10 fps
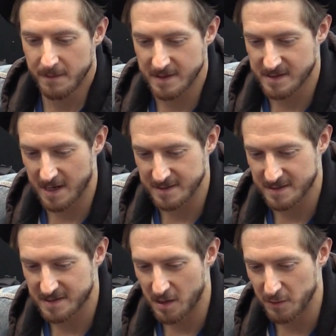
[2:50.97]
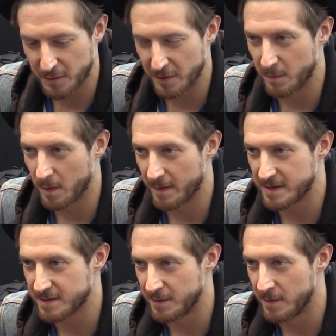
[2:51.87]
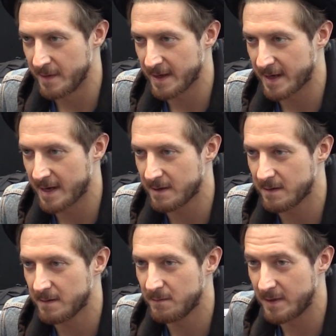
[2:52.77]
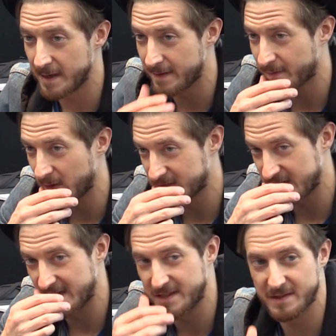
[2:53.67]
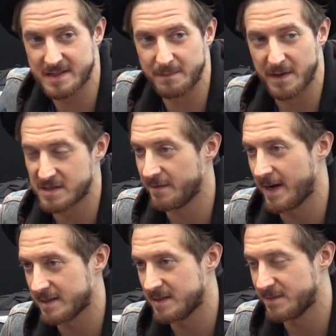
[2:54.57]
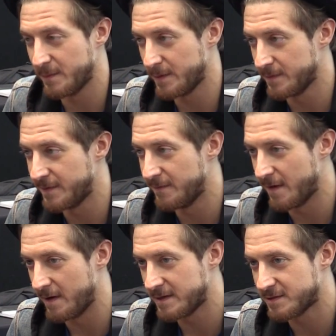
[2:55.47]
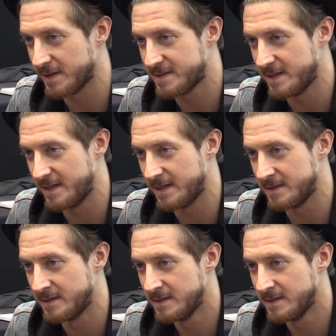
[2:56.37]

these guys are so good at what they do, and they've got such an interesting bunch of actors, but we all feel very trusted in